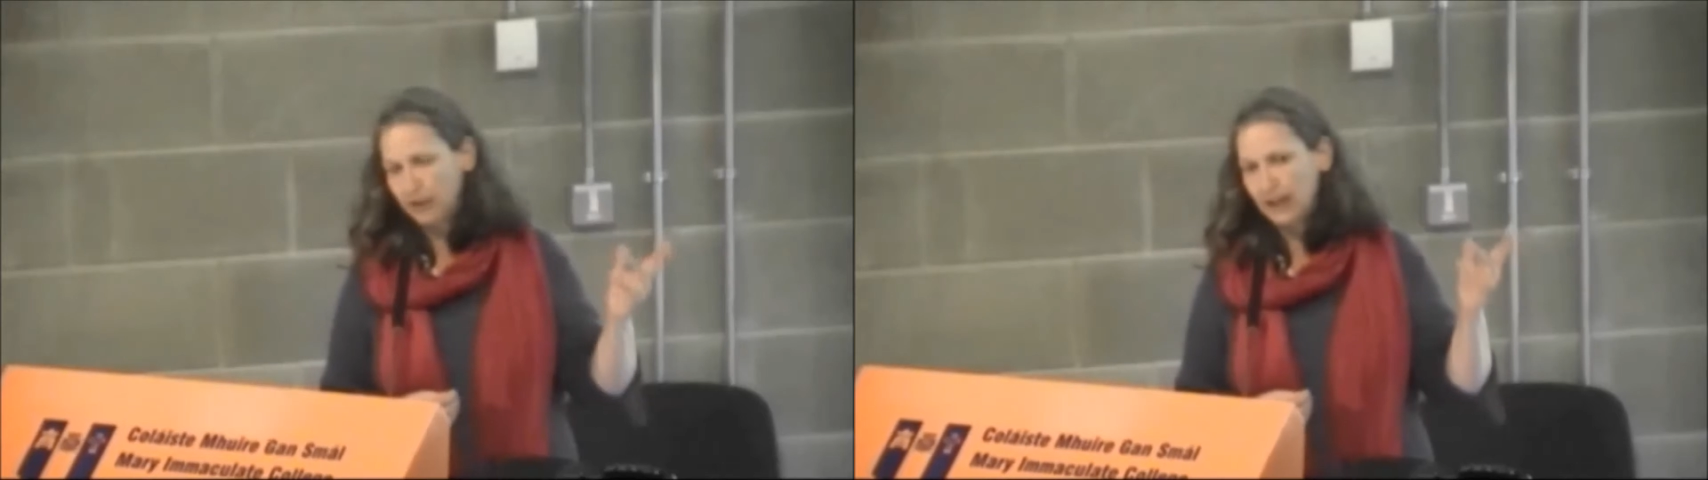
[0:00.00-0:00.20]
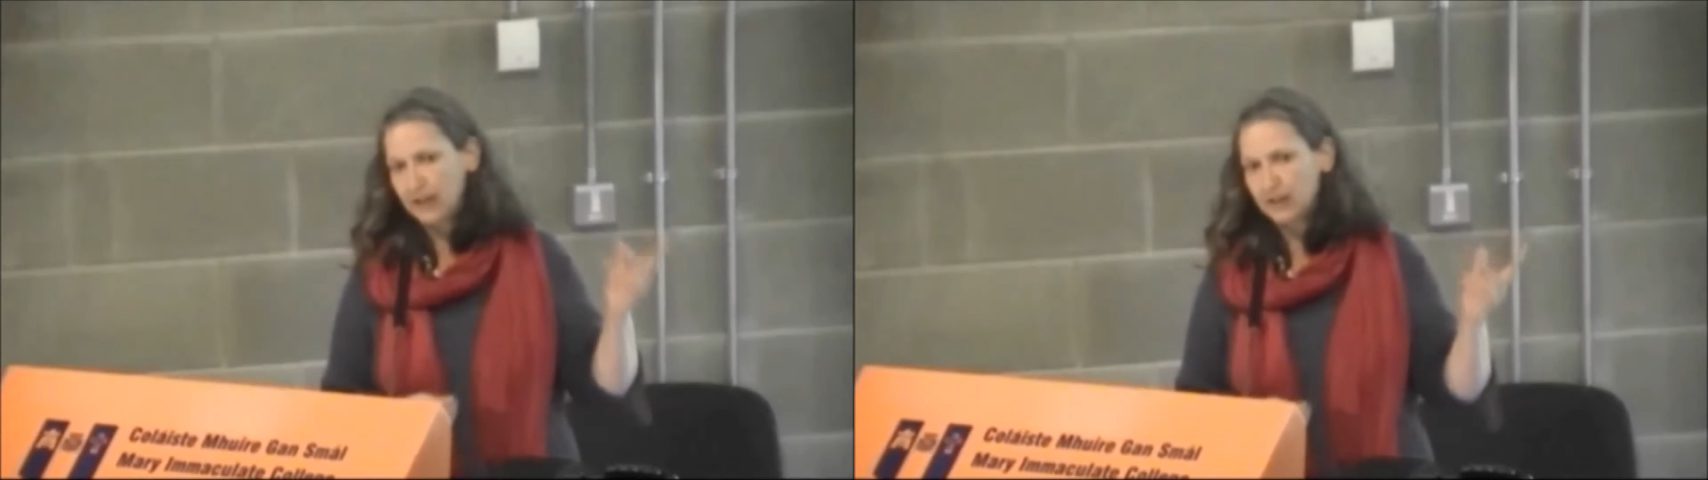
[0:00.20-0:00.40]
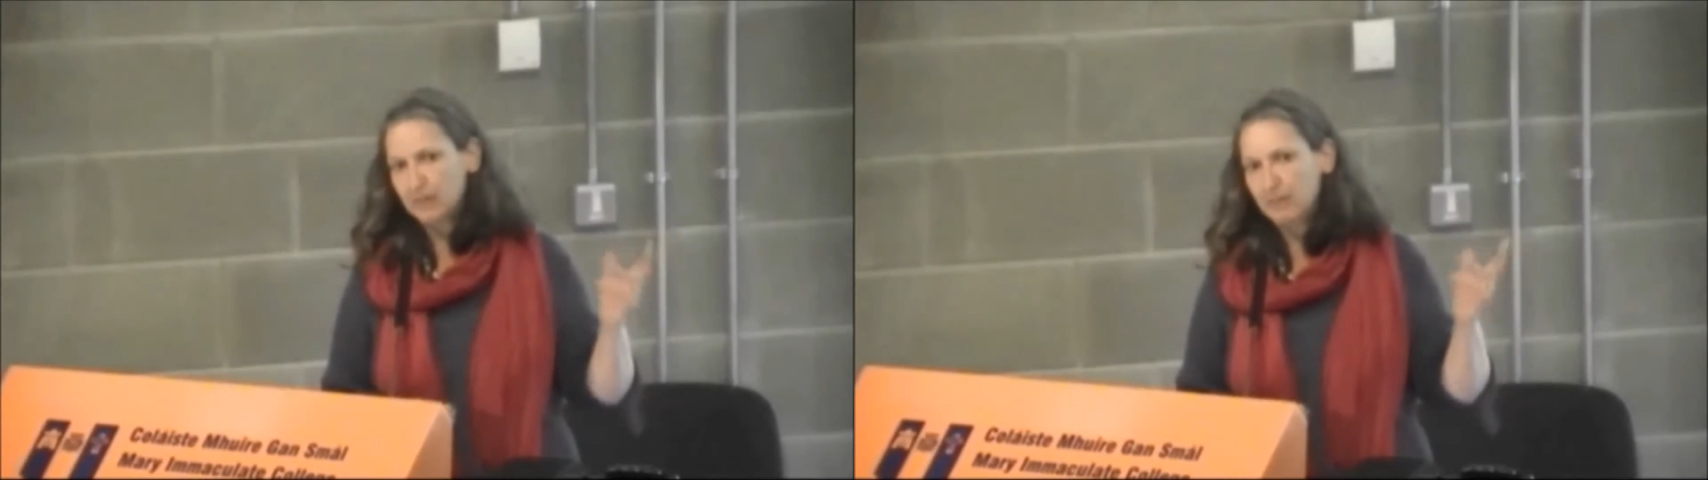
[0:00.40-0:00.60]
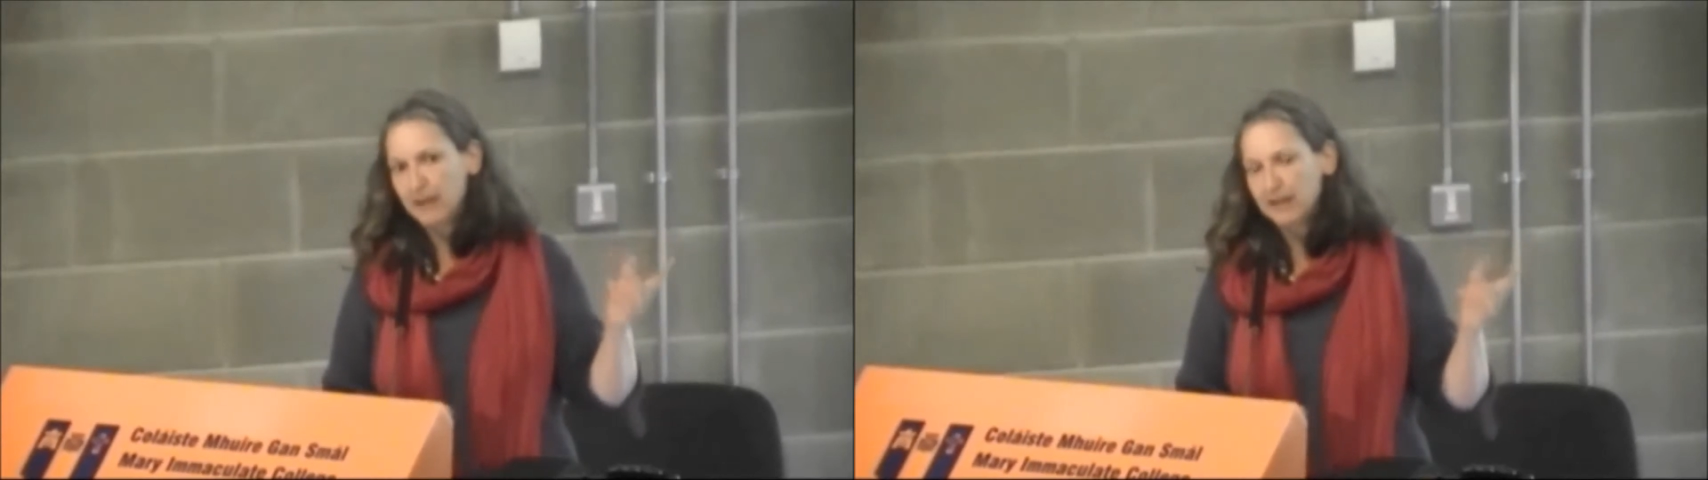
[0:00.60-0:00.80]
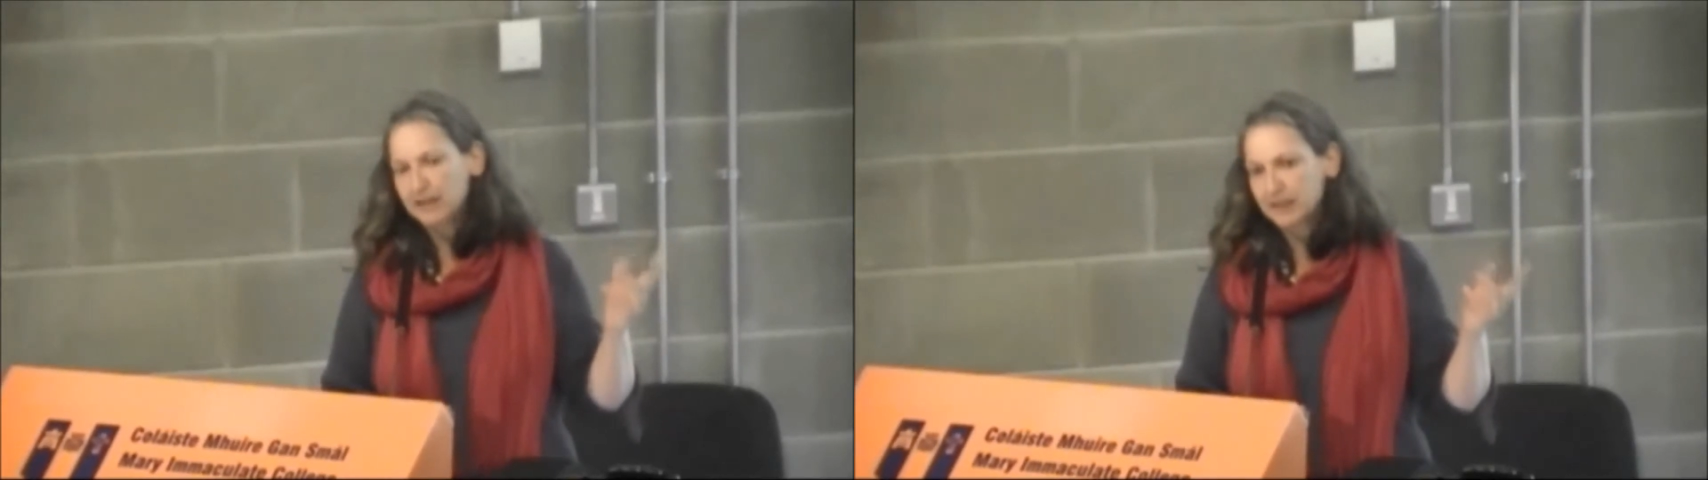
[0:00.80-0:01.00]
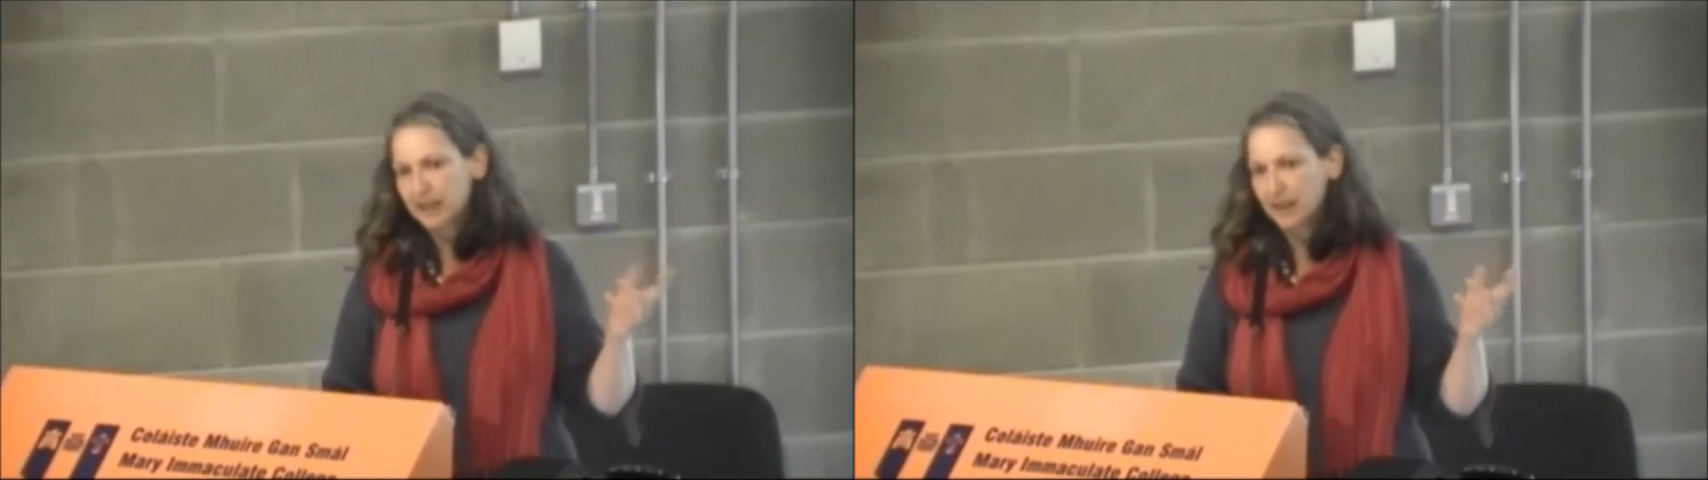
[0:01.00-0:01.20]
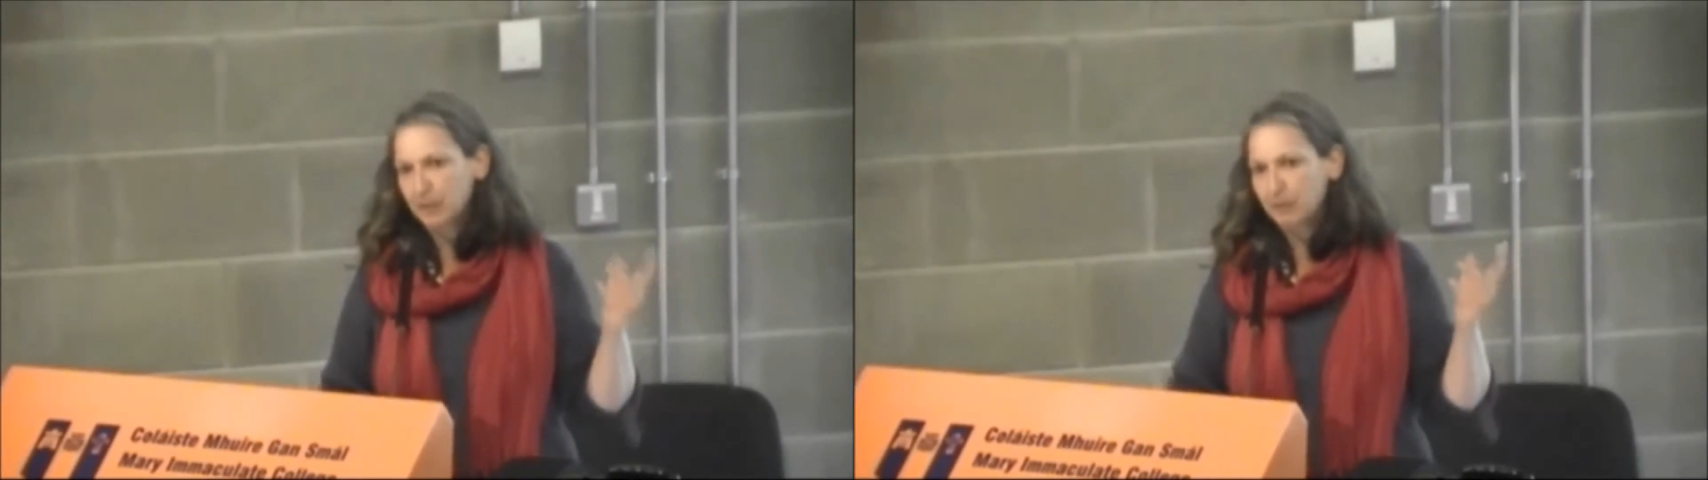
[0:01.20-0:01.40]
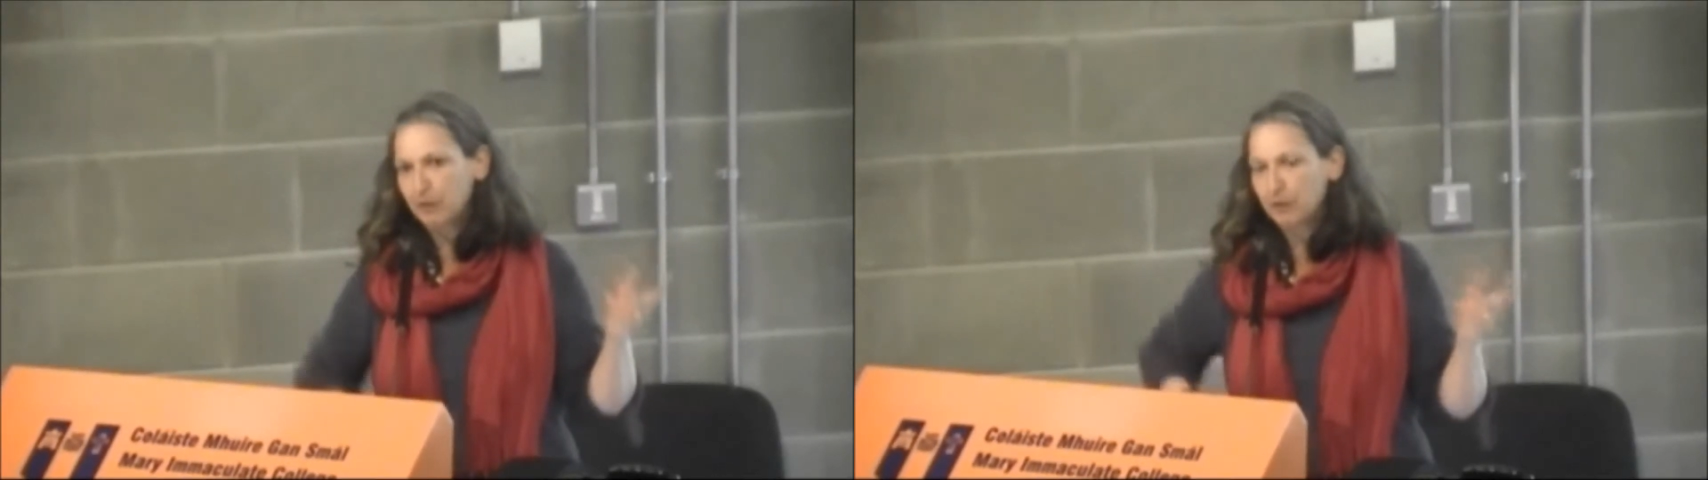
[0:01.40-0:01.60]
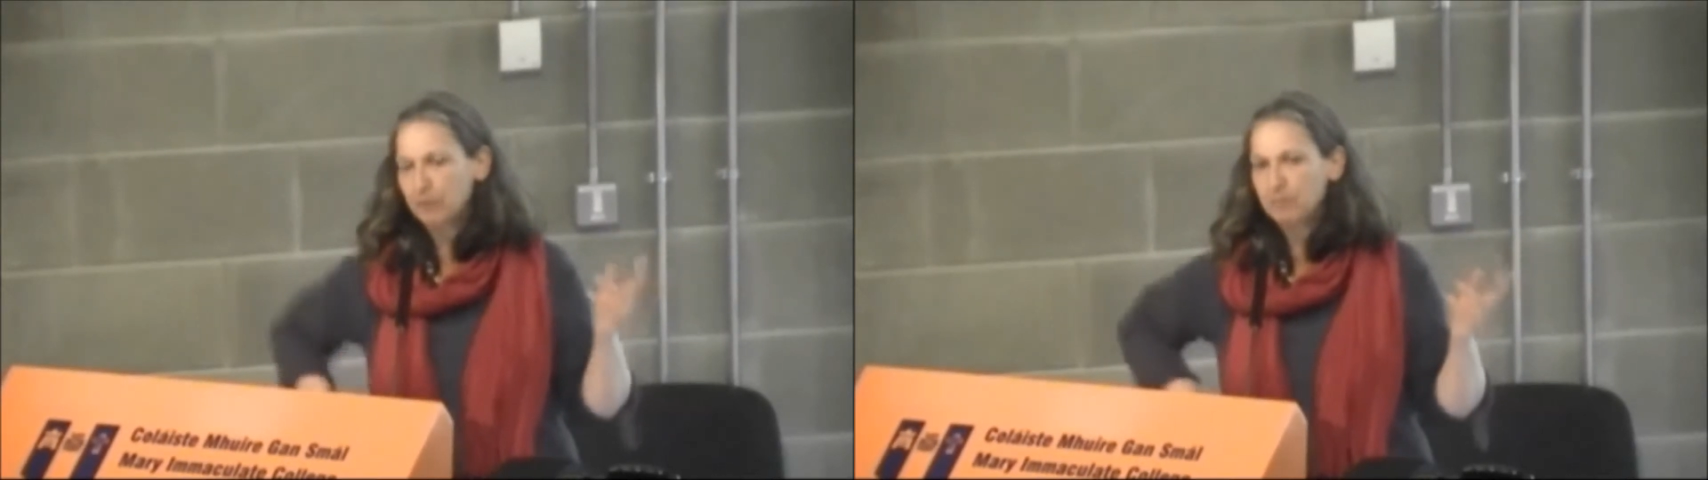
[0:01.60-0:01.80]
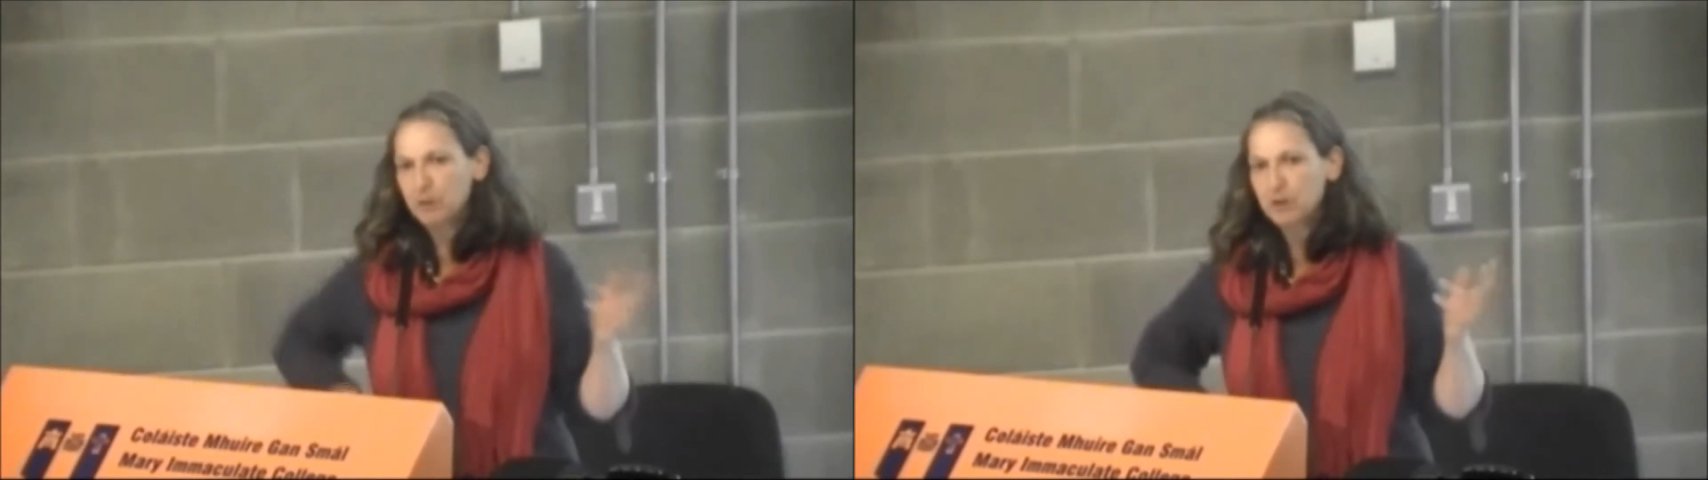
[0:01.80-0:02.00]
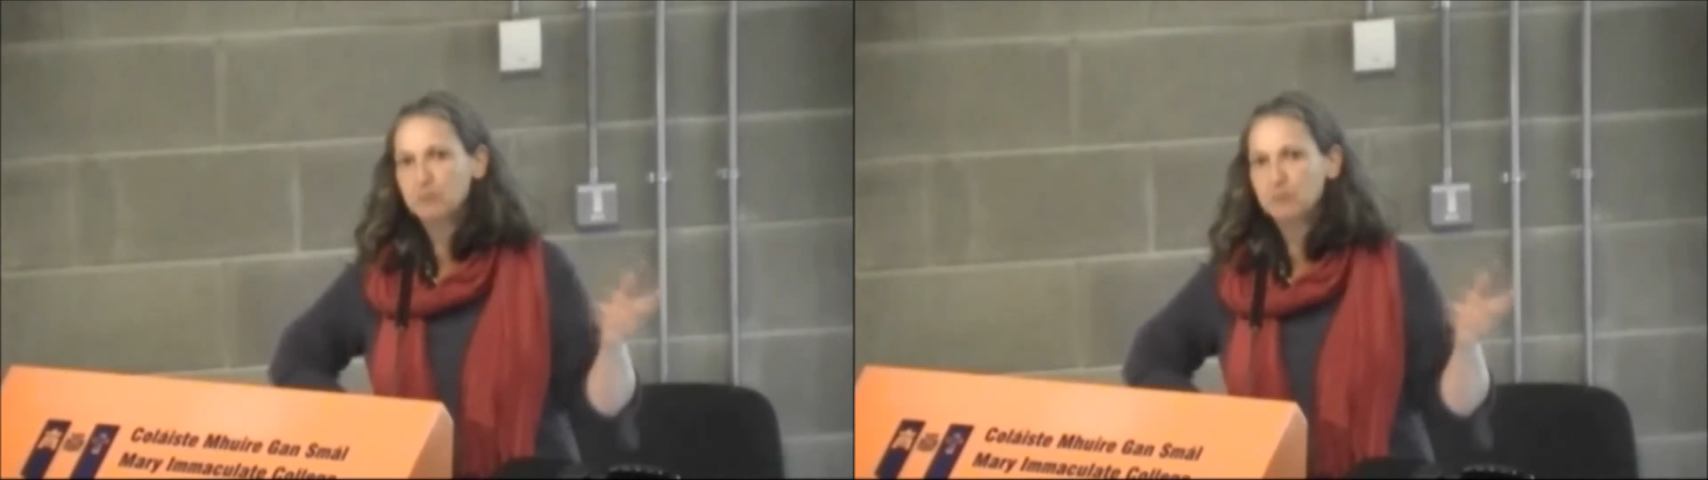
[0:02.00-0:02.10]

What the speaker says: actually makes us think that we've got to be much,